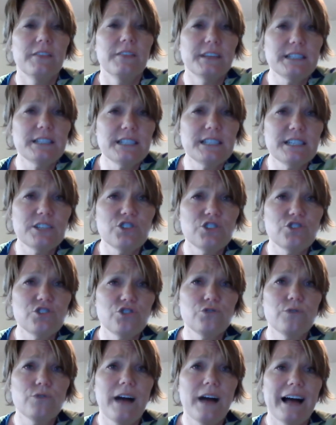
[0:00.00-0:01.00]
This teaches
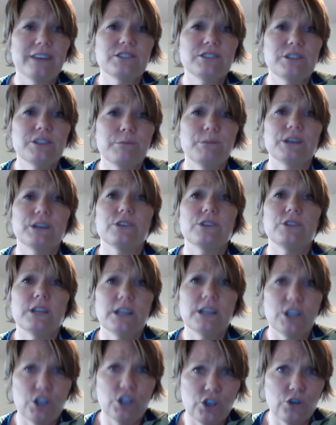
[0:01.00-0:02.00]
you how to
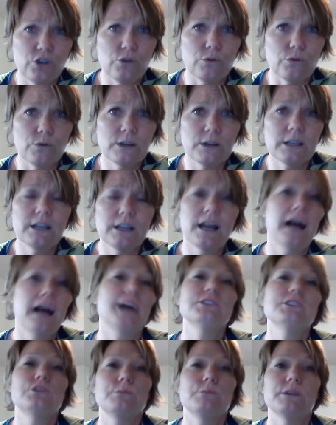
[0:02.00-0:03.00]
build you,
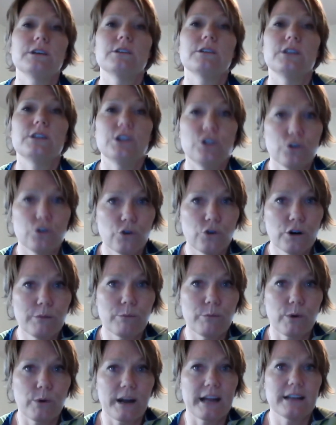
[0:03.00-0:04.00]
how to build your
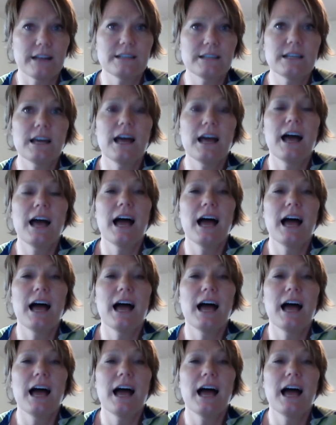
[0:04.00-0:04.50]
brand,